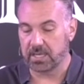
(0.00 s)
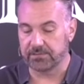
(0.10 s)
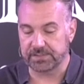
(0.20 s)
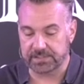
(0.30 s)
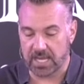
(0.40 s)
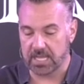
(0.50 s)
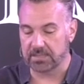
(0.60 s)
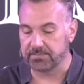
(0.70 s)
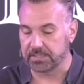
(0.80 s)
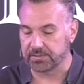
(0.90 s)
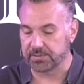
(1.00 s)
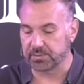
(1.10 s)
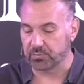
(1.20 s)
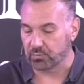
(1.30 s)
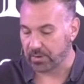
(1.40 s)
of Solomon's
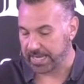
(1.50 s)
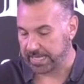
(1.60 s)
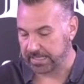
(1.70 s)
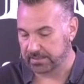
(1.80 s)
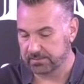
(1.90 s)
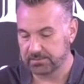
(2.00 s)
reign.